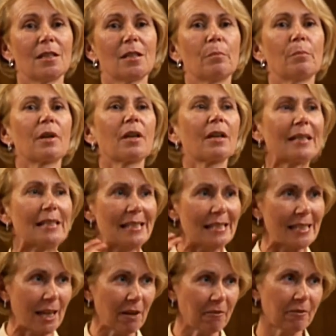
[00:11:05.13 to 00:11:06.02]
but I
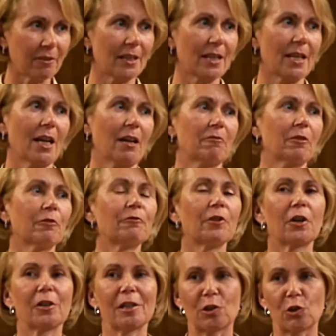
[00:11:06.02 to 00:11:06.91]
definitely have a
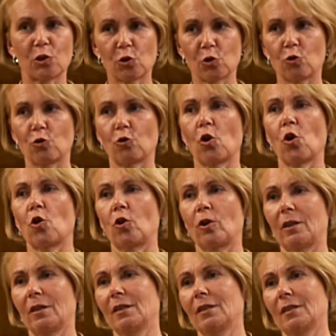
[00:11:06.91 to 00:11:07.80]
very strong